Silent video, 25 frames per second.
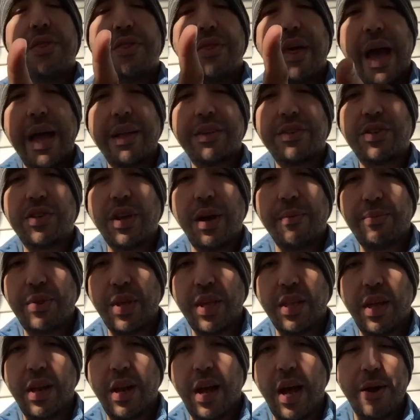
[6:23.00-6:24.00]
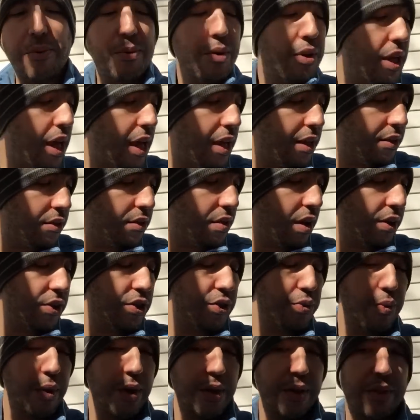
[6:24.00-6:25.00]
That's something that I would get in
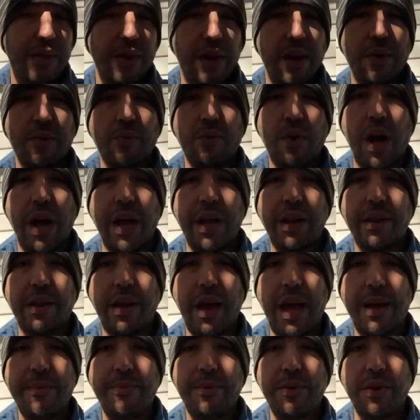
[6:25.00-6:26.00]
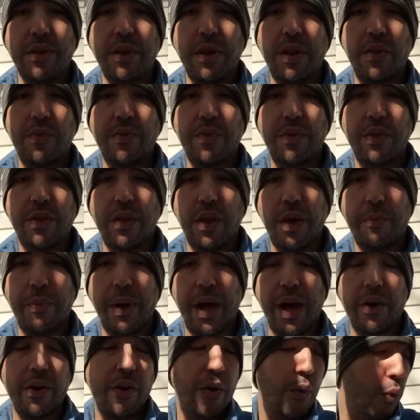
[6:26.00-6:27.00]
touch with Ryan Gable
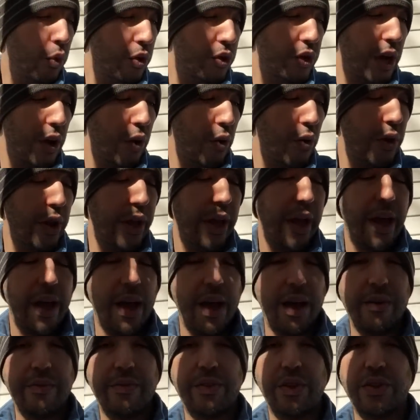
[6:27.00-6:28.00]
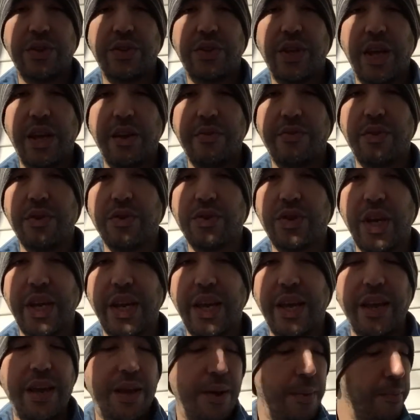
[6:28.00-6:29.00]
about, which I already have, to see if there's
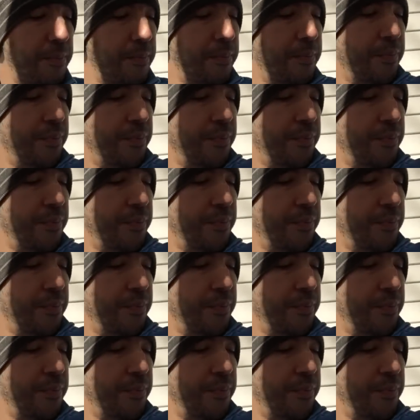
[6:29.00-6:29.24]
any,